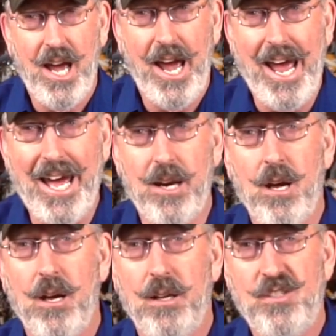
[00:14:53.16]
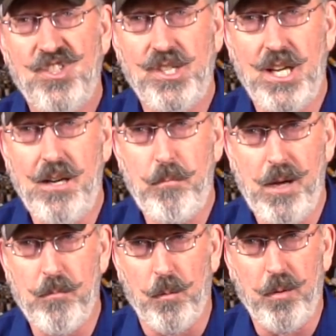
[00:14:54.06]
and see
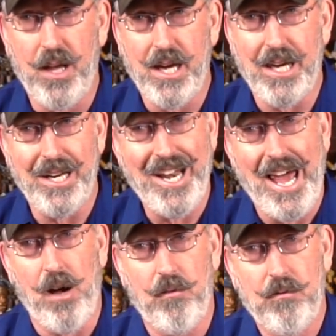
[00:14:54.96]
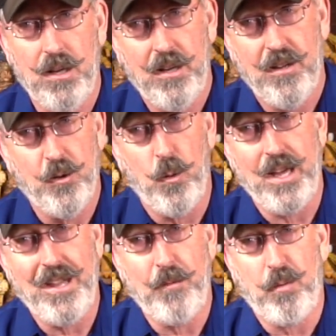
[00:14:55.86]
people playing it. Now, the way
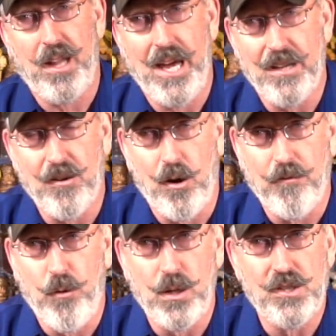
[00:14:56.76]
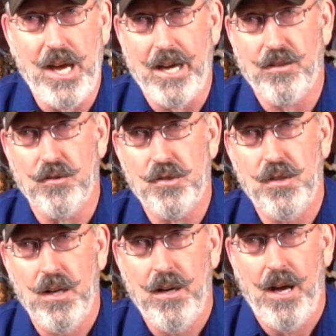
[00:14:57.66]
they play it, they're all voice
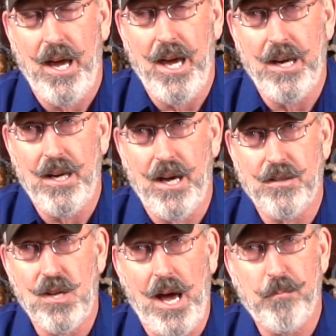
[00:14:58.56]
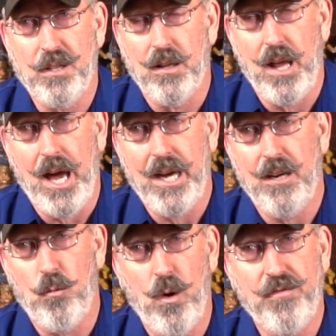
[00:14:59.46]
actors and top of the line
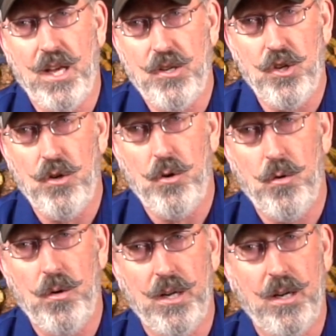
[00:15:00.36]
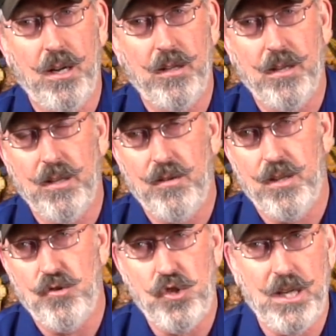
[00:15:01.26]
in what they do, and
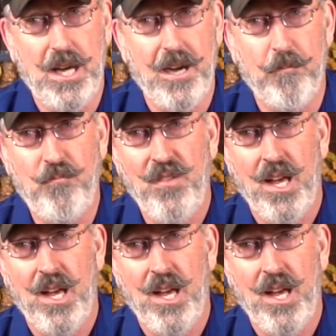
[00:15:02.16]
the GM.